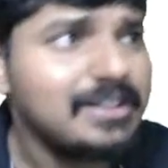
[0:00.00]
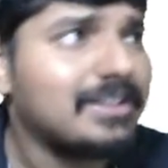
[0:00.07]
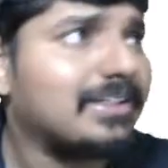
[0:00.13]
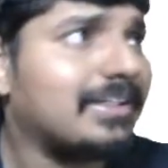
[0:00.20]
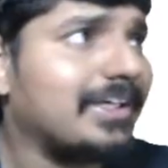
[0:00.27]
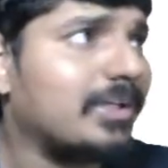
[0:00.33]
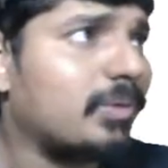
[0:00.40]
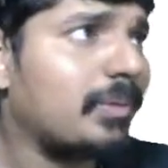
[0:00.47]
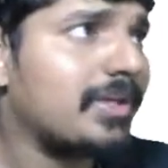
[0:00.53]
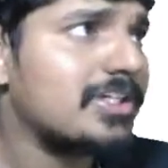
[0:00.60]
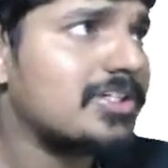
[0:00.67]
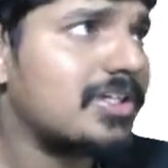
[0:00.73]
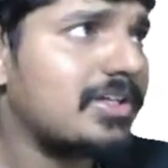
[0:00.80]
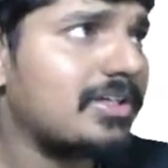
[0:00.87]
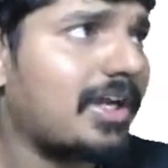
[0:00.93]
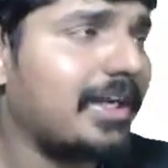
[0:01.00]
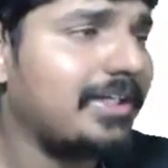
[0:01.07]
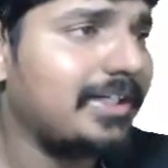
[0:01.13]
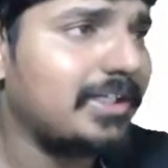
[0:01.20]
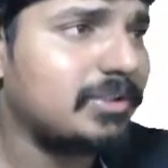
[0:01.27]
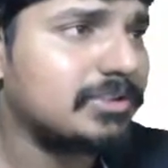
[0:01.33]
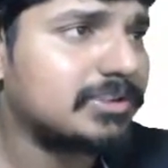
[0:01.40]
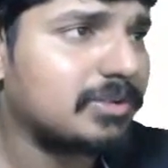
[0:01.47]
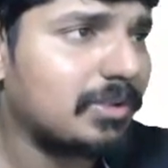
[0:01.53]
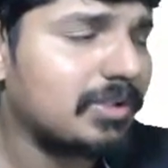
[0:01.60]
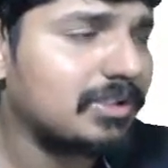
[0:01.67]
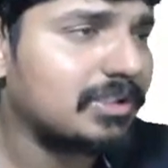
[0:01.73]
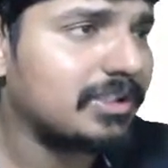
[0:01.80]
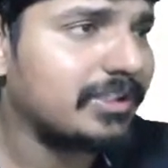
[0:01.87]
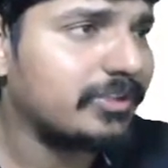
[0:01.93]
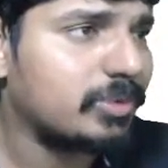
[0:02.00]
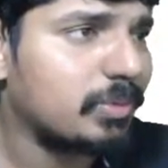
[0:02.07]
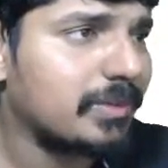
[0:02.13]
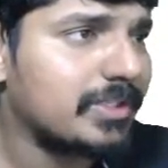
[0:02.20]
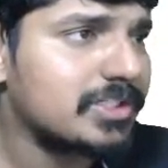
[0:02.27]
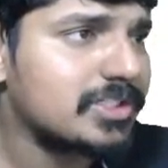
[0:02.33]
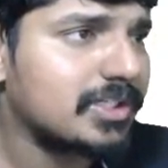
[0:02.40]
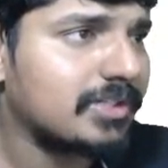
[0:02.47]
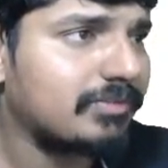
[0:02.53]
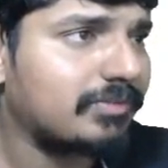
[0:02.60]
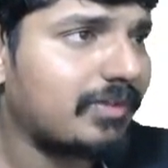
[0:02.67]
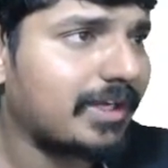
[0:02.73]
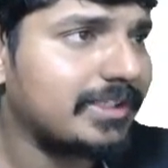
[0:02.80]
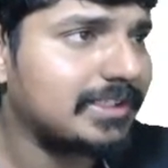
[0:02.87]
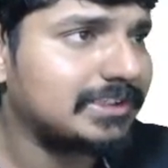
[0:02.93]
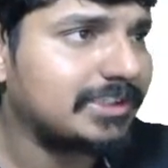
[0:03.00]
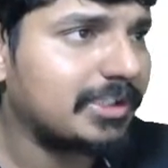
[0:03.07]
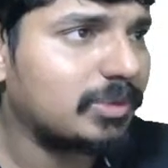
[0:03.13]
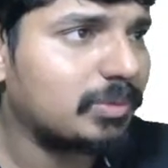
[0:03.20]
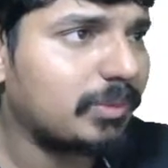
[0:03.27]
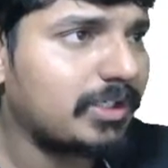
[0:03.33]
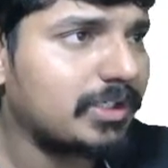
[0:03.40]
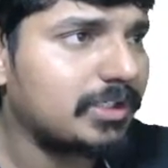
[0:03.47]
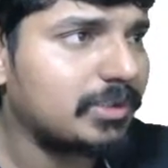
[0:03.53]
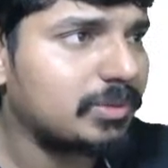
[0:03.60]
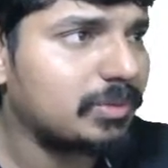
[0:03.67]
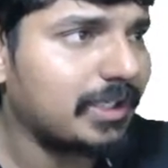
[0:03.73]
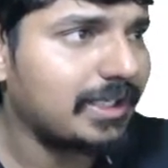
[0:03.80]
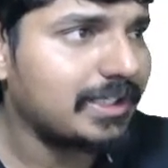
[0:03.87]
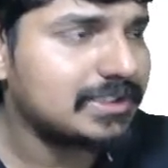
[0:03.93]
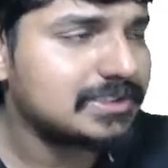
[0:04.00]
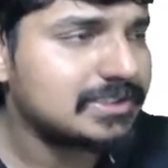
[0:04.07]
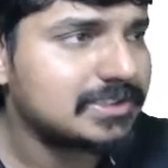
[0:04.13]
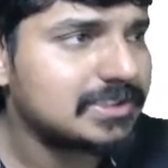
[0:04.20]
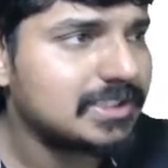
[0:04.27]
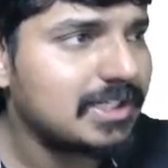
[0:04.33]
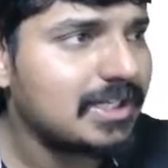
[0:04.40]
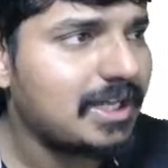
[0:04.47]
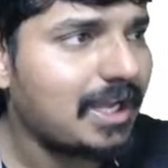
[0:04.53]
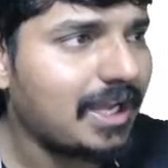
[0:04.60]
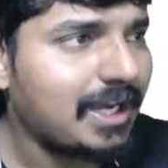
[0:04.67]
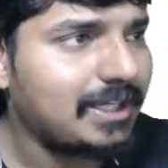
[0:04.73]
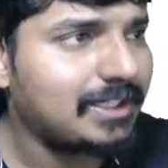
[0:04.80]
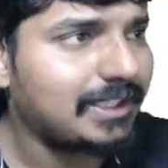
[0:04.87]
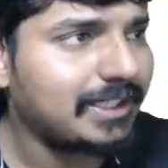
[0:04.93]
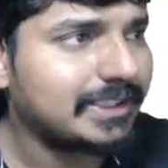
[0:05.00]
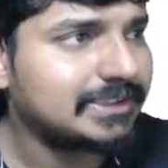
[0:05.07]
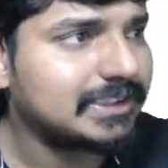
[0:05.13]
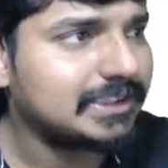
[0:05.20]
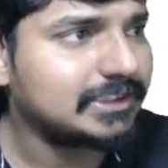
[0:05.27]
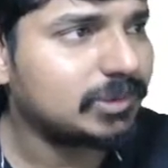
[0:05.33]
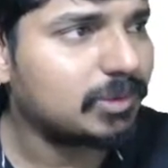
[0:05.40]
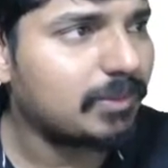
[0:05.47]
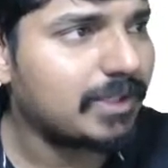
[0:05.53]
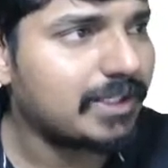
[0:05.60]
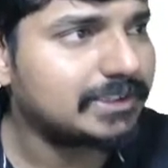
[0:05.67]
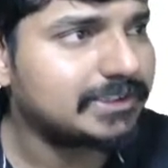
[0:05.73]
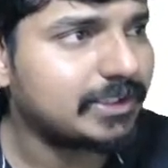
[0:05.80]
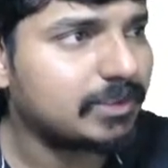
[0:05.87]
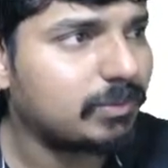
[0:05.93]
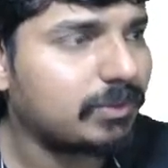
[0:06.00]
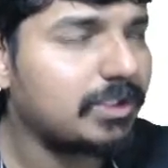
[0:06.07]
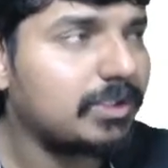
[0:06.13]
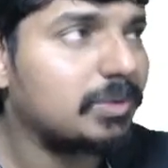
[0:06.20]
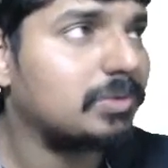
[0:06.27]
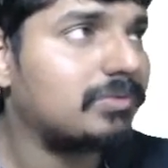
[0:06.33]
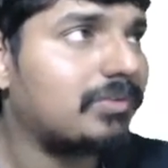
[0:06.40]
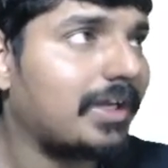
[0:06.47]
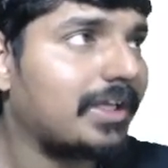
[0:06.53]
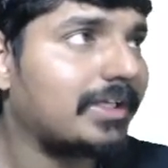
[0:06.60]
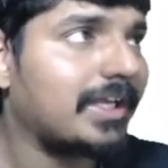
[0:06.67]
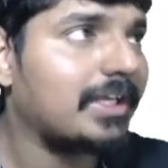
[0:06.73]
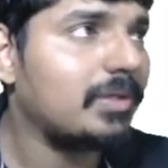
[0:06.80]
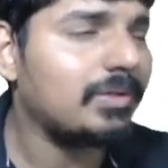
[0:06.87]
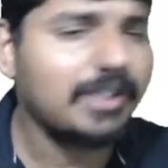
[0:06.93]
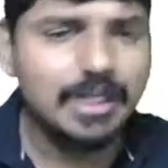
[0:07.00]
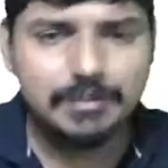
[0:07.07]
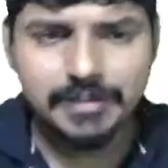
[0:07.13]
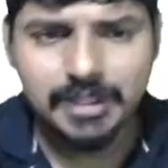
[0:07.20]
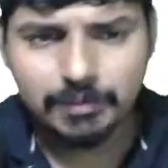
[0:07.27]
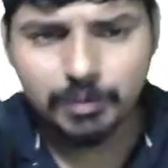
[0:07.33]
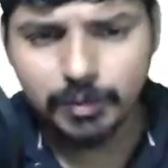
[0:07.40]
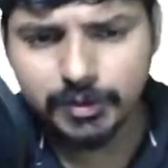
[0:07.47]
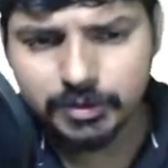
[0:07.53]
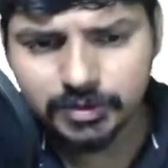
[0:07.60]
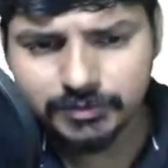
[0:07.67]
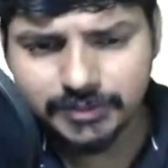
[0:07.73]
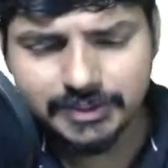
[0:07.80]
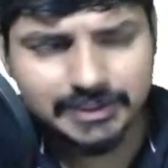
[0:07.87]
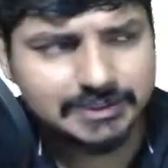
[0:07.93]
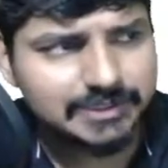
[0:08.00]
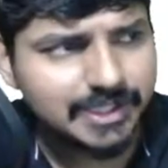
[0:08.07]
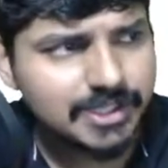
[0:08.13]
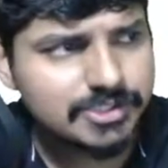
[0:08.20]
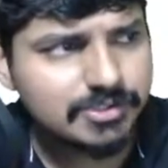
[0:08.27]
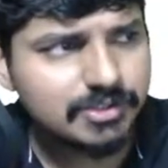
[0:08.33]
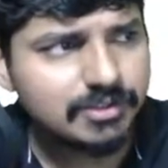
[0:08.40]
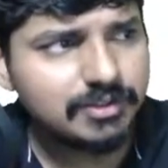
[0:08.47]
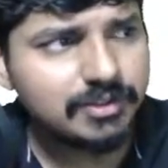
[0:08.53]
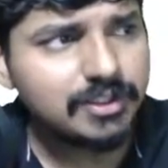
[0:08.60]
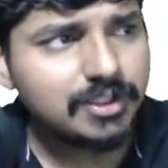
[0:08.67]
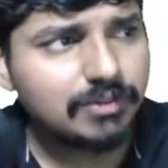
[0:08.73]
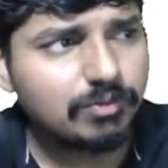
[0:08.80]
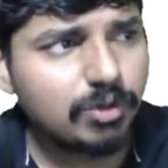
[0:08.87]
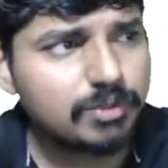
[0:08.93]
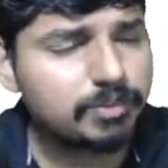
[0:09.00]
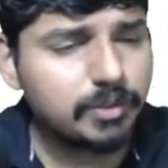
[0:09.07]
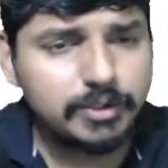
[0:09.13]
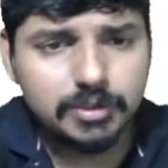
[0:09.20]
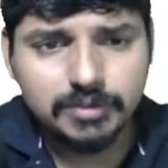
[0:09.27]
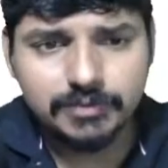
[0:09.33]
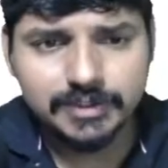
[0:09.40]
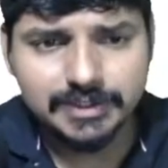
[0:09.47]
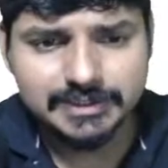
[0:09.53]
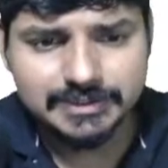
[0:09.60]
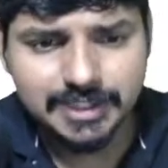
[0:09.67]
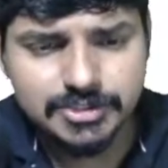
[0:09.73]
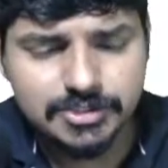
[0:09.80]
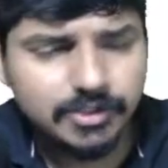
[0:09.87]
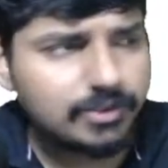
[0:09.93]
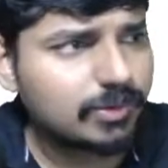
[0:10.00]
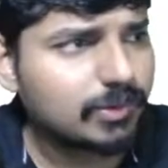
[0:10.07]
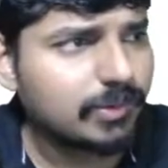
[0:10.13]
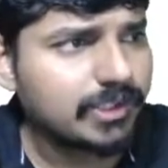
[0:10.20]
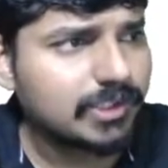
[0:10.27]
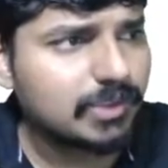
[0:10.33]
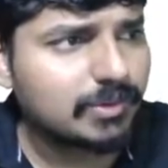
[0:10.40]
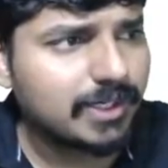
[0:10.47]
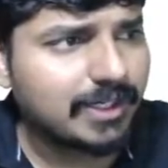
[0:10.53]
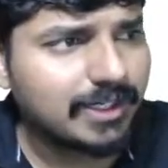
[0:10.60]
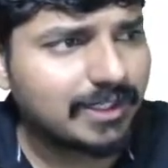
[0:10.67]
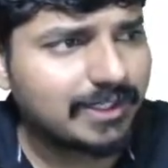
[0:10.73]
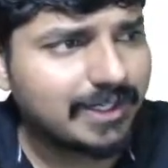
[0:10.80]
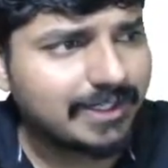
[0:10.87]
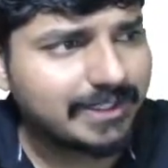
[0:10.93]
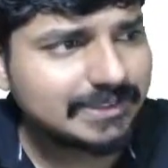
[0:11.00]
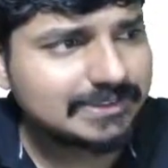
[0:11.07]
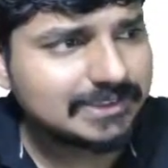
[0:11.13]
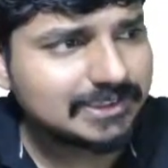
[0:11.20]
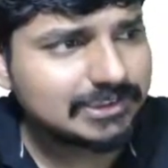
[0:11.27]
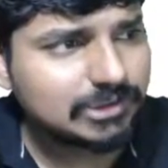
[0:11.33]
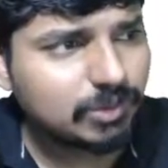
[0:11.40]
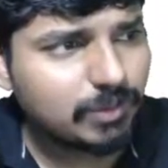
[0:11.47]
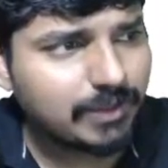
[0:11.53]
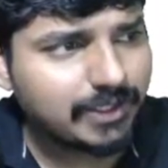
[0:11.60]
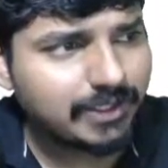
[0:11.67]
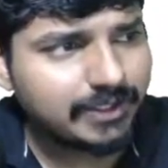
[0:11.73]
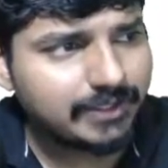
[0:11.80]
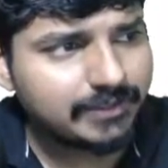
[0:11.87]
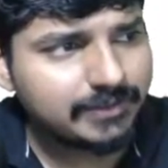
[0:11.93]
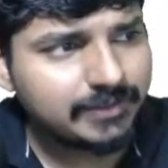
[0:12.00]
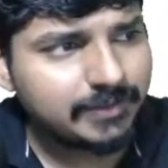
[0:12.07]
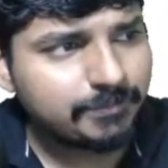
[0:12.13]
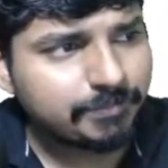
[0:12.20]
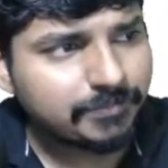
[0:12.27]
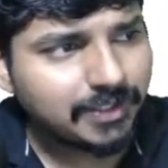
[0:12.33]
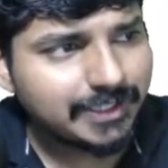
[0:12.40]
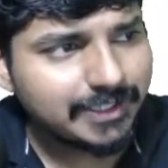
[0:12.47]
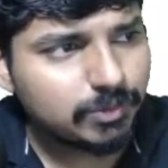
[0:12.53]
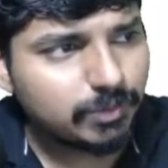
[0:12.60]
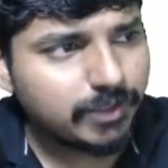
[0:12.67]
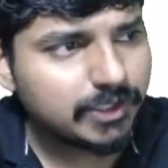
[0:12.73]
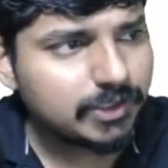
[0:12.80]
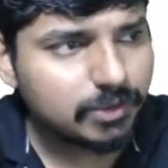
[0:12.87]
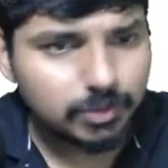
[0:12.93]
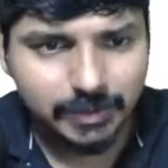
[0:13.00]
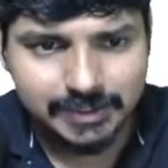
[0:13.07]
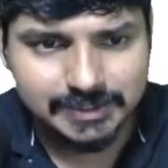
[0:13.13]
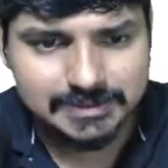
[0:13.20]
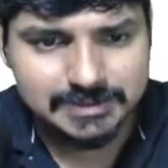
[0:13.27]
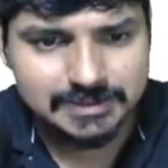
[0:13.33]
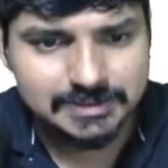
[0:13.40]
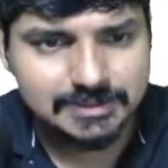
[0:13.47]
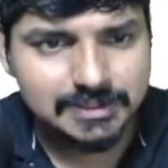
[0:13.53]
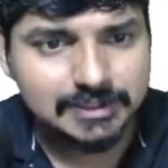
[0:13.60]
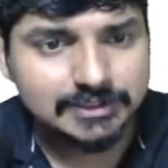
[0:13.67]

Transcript: The equation, I need to solve the equation y is equal to x and x square is equal to y. Can you tell me the point of intersection? What point of intersection you're going to get? I'll get x square equal to x.